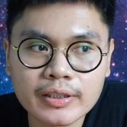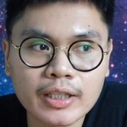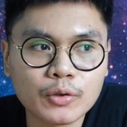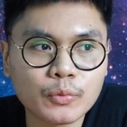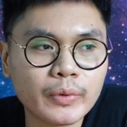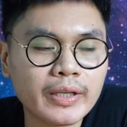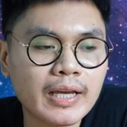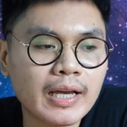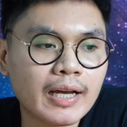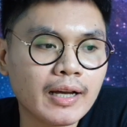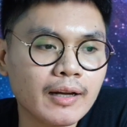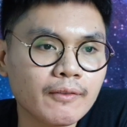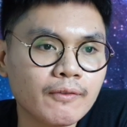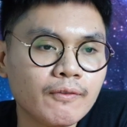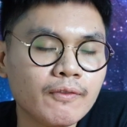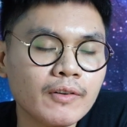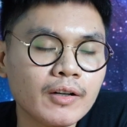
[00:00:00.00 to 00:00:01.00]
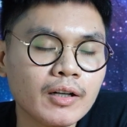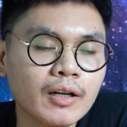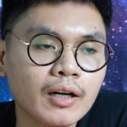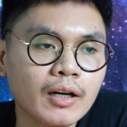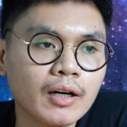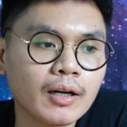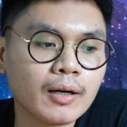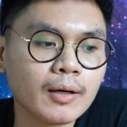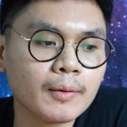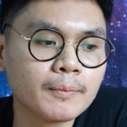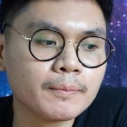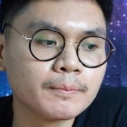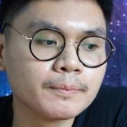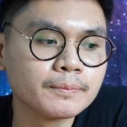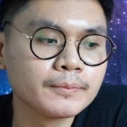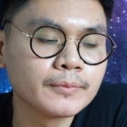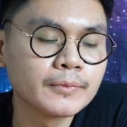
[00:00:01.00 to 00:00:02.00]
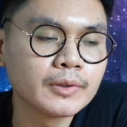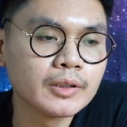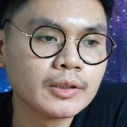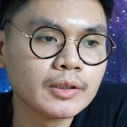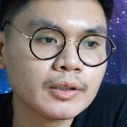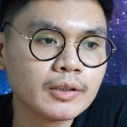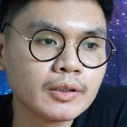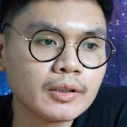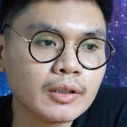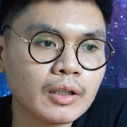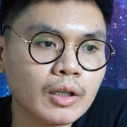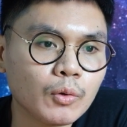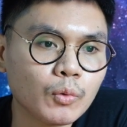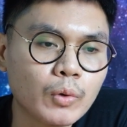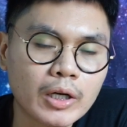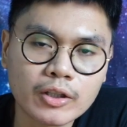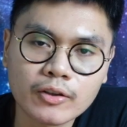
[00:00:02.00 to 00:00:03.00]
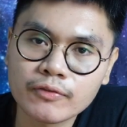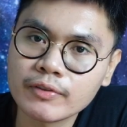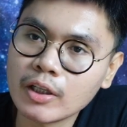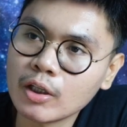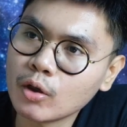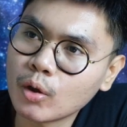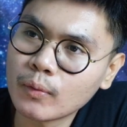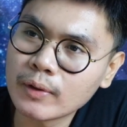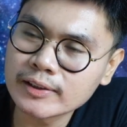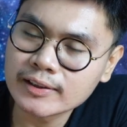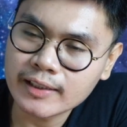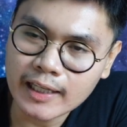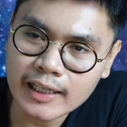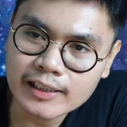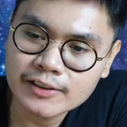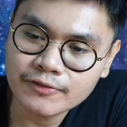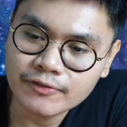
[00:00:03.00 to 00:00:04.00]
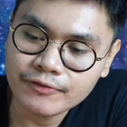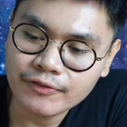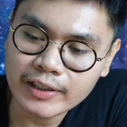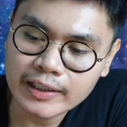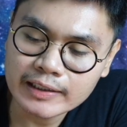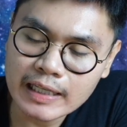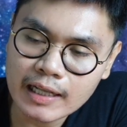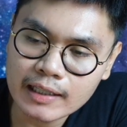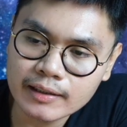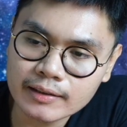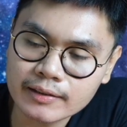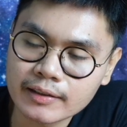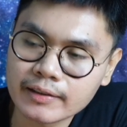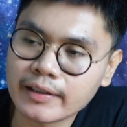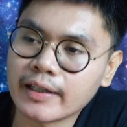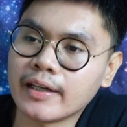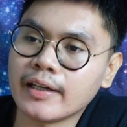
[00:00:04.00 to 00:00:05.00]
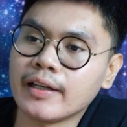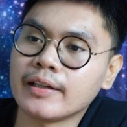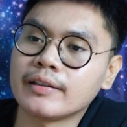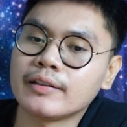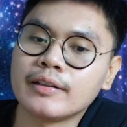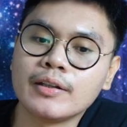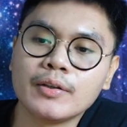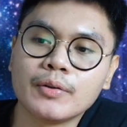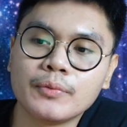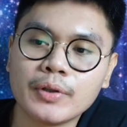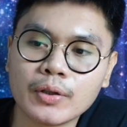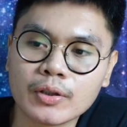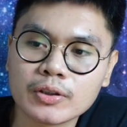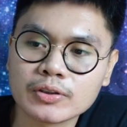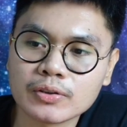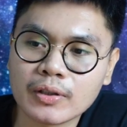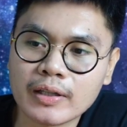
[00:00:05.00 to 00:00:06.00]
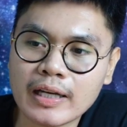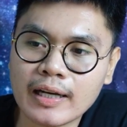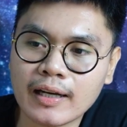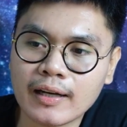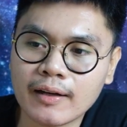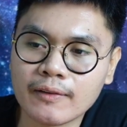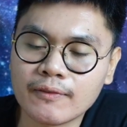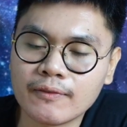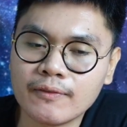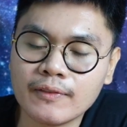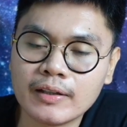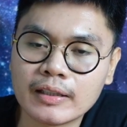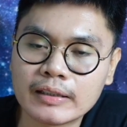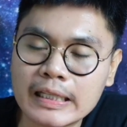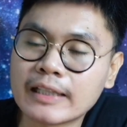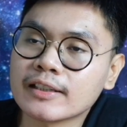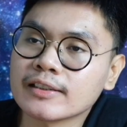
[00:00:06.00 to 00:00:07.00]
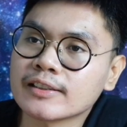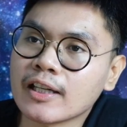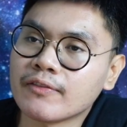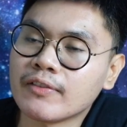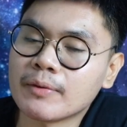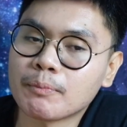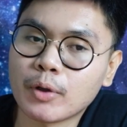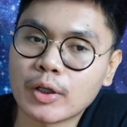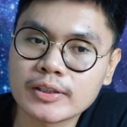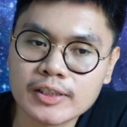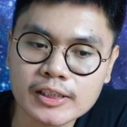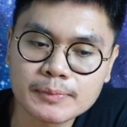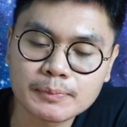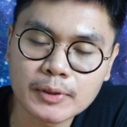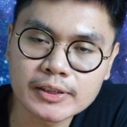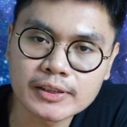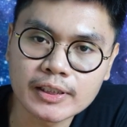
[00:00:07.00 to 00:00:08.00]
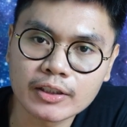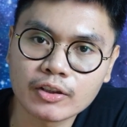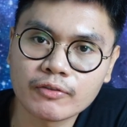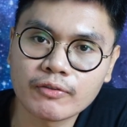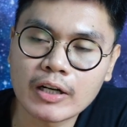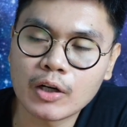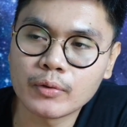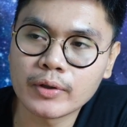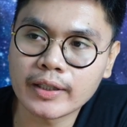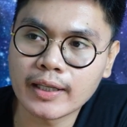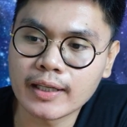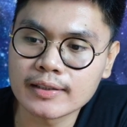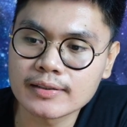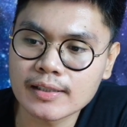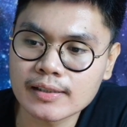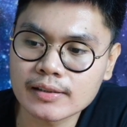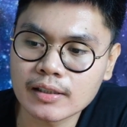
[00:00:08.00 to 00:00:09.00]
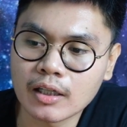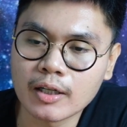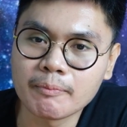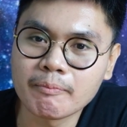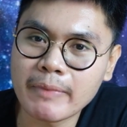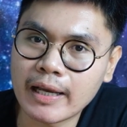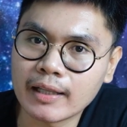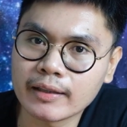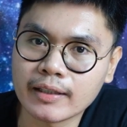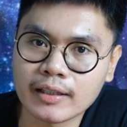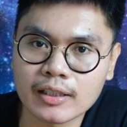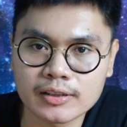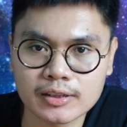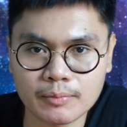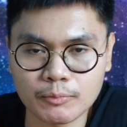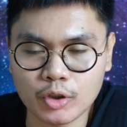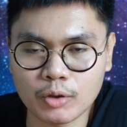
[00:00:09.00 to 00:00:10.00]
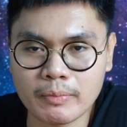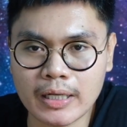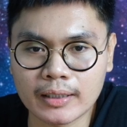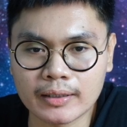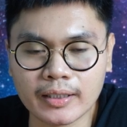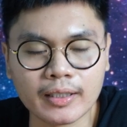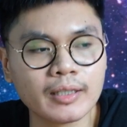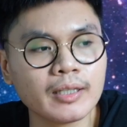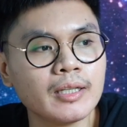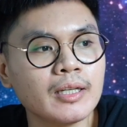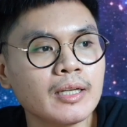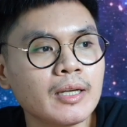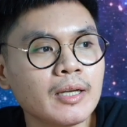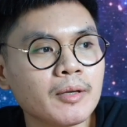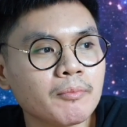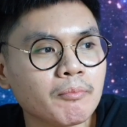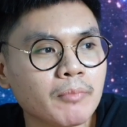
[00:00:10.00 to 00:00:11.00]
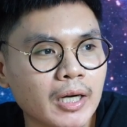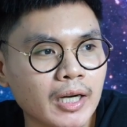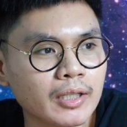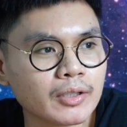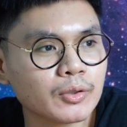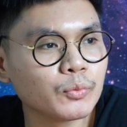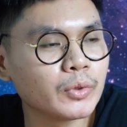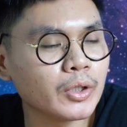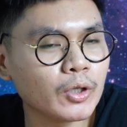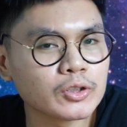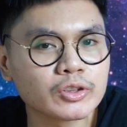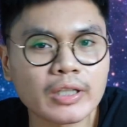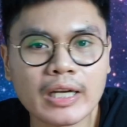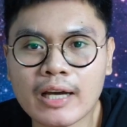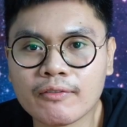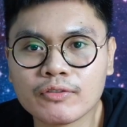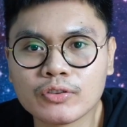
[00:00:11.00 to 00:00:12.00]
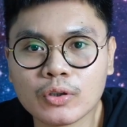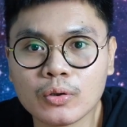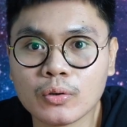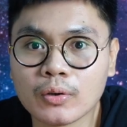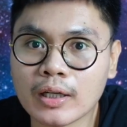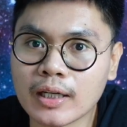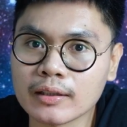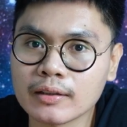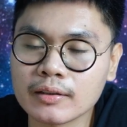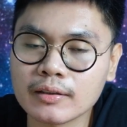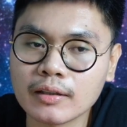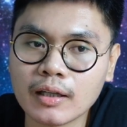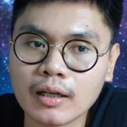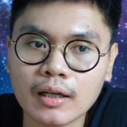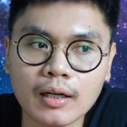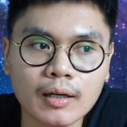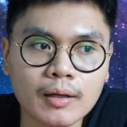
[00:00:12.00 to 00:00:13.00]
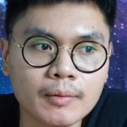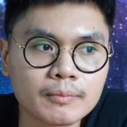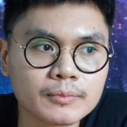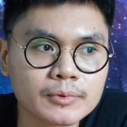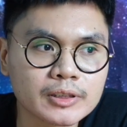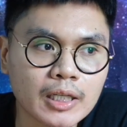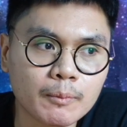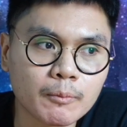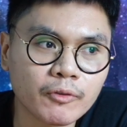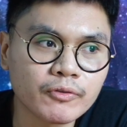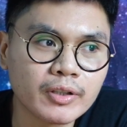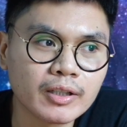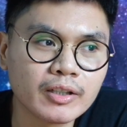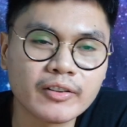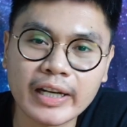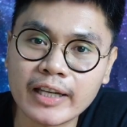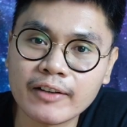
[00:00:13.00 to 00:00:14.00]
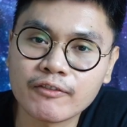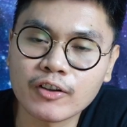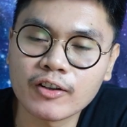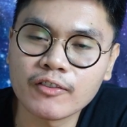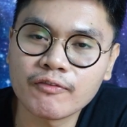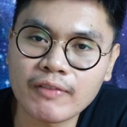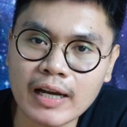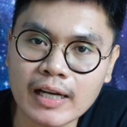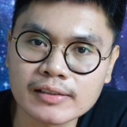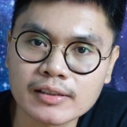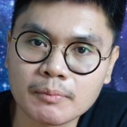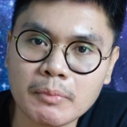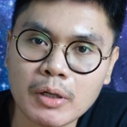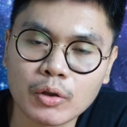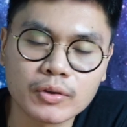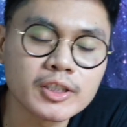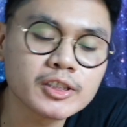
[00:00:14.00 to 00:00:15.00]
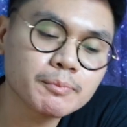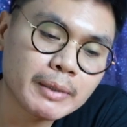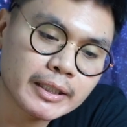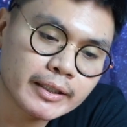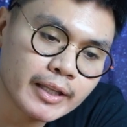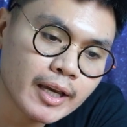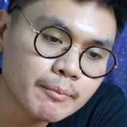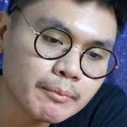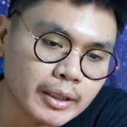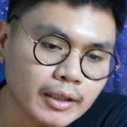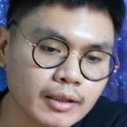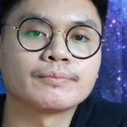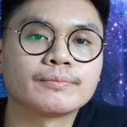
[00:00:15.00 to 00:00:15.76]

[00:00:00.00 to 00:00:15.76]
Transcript: that we have one of the lowest case fatality rate. We also have 97.6% of our cases are mild and asymptomatic. But we also have to look at some of the graver facts about this pandemic.